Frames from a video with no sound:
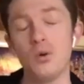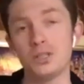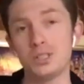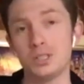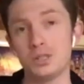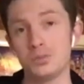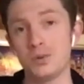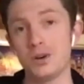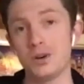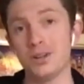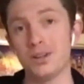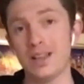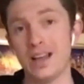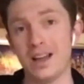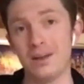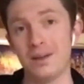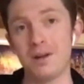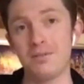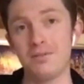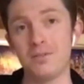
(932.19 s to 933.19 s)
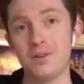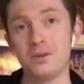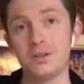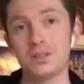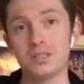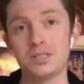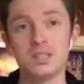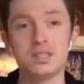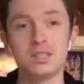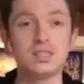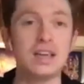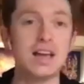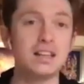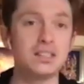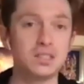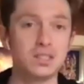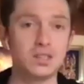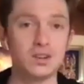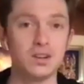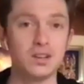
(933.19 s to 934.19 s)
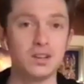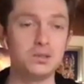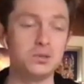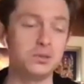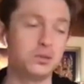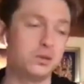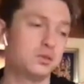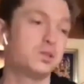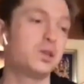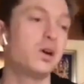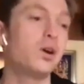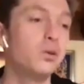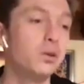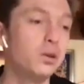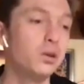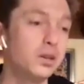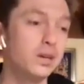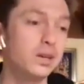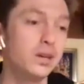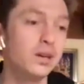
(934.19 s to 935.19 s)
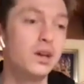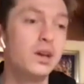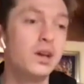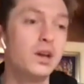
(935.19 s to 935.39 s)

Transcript: which is where a lot of my focus is, that's gone to a totally